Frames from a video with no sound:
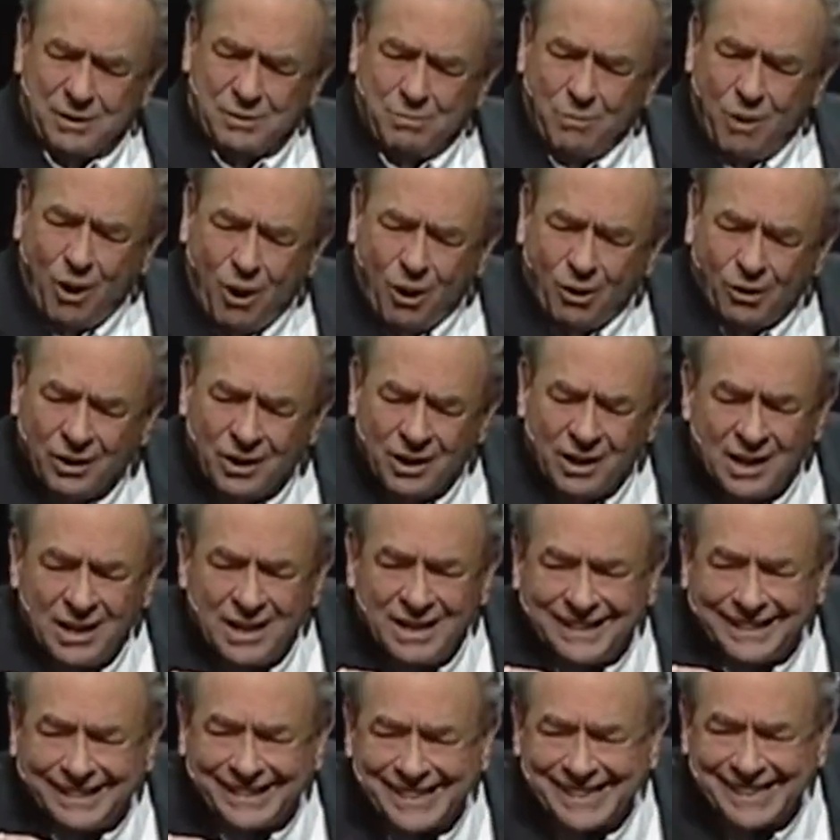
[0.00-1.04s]

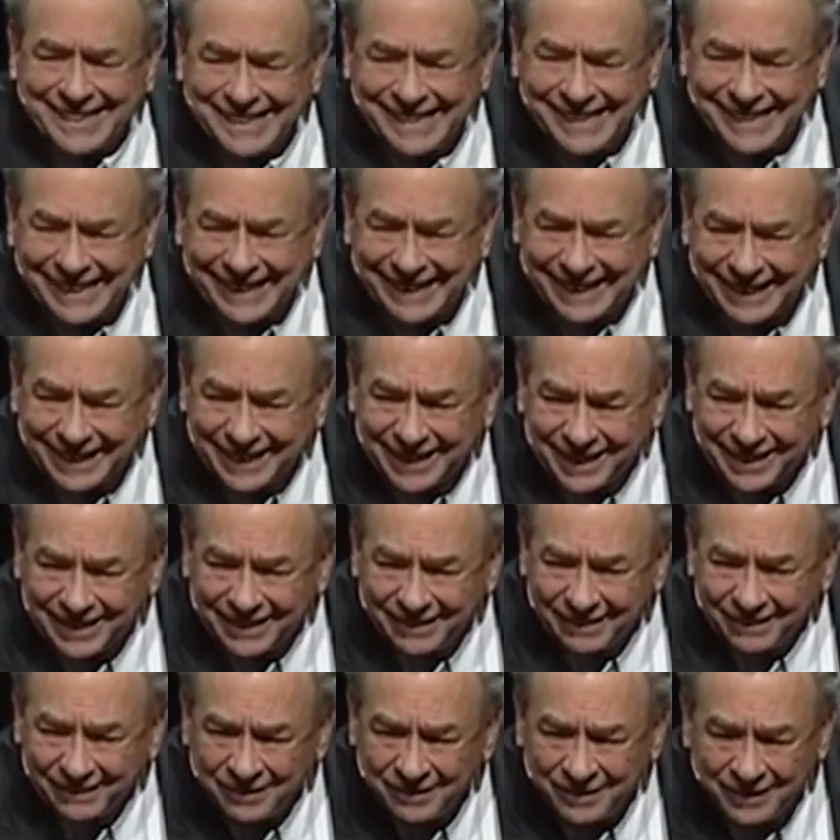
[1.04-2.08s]
small seed
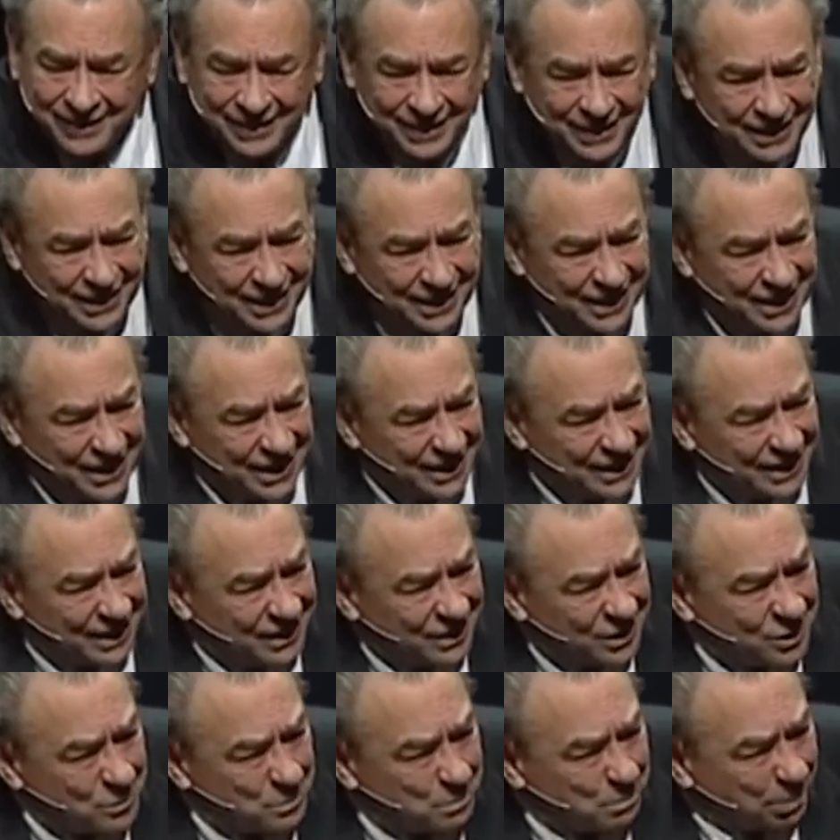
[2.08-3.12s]

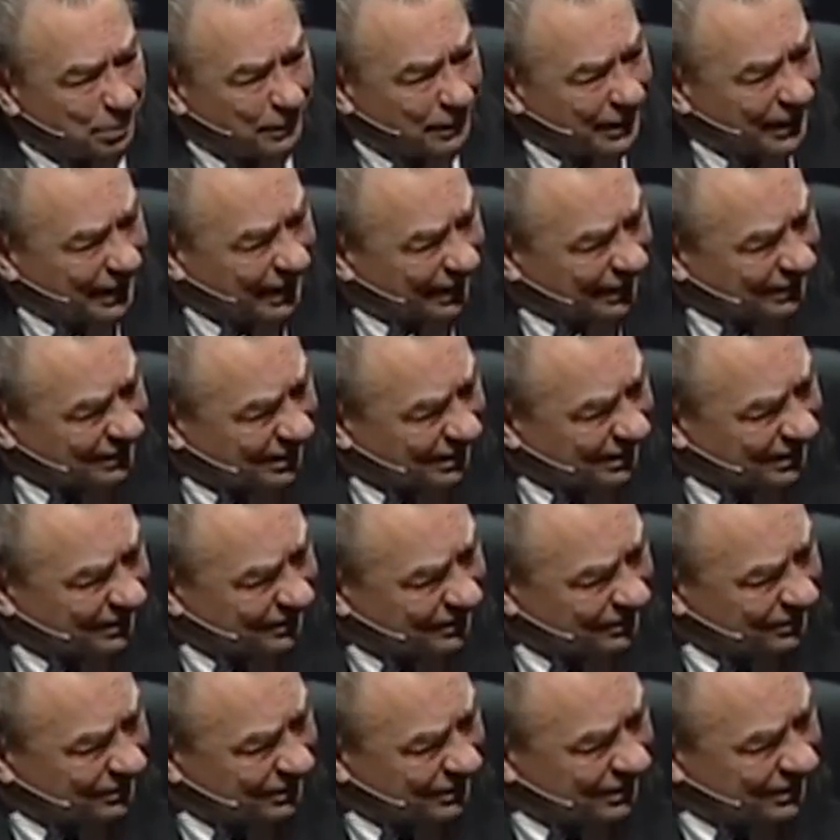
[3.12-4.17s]
that you plant
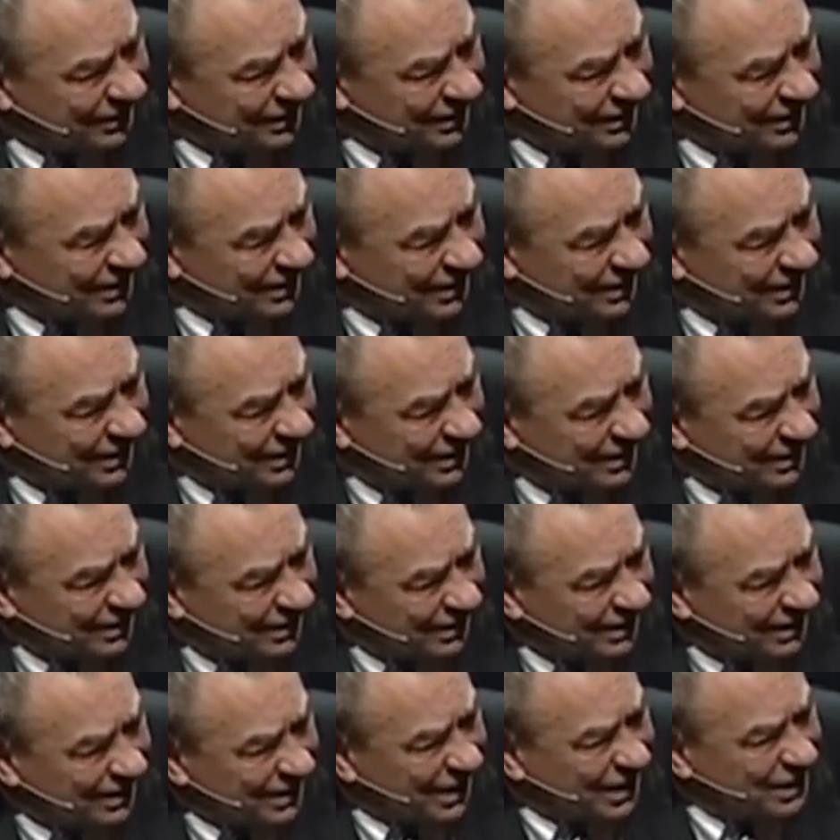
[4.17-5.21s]

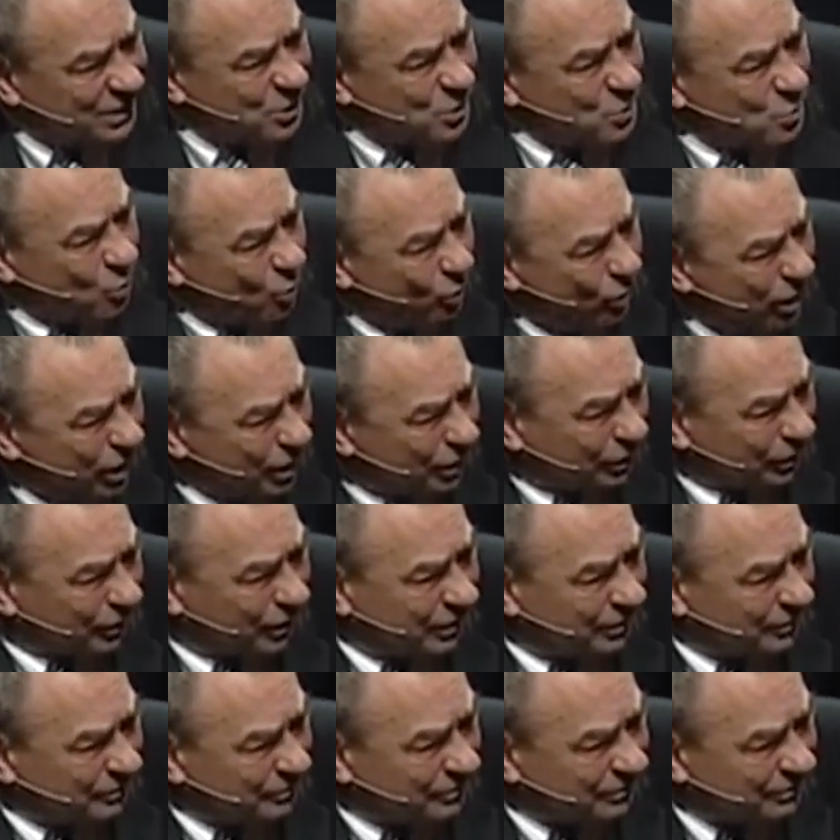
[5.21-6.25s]
and you water.